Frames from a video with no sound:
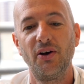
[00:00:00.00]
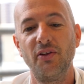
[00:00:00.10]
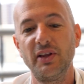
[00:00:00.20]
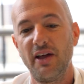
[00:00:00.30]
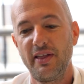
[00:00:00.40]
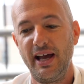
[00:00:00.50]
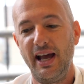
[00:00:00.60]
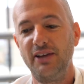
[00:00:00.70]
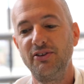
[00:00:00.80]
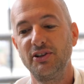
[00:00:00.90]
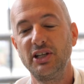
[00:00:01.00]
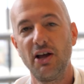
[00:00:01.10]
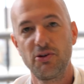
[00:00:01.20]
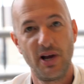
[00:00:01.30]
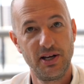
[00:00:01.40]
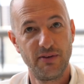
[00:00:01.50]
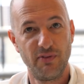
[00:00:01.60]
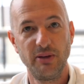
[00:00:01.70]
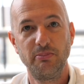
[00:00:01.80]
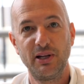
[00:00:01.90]
On the other hand, at the other end of
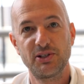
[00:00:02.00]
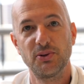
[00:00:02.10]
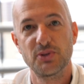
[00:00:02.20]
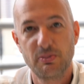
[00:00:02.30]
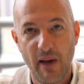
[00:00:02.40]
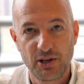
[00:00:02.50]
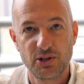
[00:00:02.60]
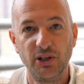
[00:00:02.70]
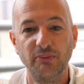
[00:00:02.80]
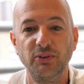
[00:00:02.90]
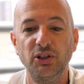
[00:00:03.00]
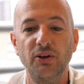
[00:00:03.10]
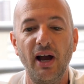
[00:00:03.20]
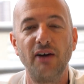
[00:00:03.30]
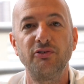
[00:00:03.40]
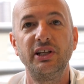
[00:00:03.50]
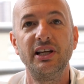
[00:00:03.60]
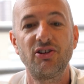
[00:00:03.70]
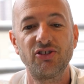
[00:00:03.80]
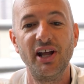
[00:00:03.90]
the political spectrum, you have
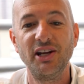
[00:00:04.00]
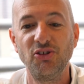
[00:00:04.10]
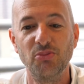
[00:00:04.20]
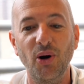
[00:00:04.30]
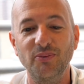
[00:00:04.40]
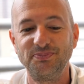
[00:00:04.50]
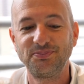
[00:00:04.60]
Kirchnerismo.